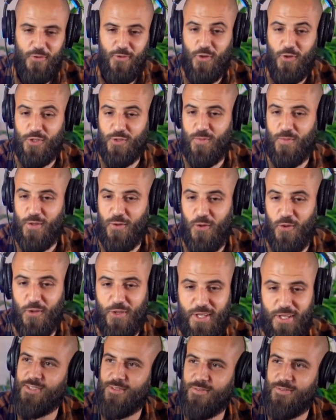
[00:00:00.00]
And
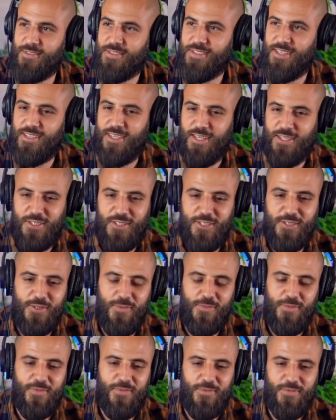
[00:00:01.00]
not in a good way.
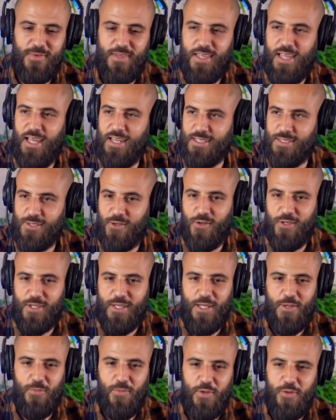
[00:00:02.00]
Well, your body goes
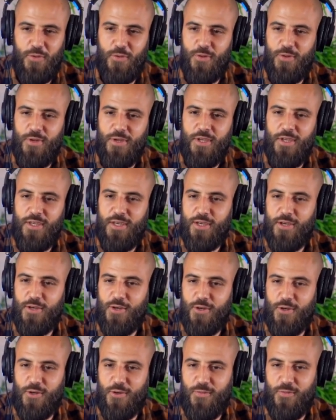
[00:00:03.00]
into a bit of a panic
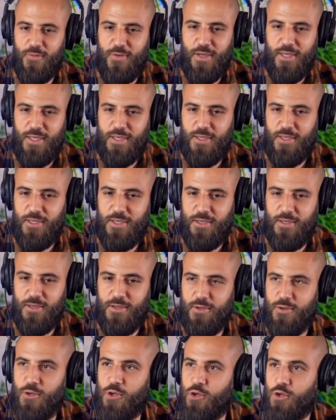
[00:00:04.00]
mode when you
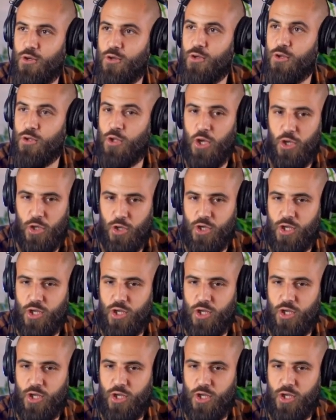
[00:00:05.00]
slash calories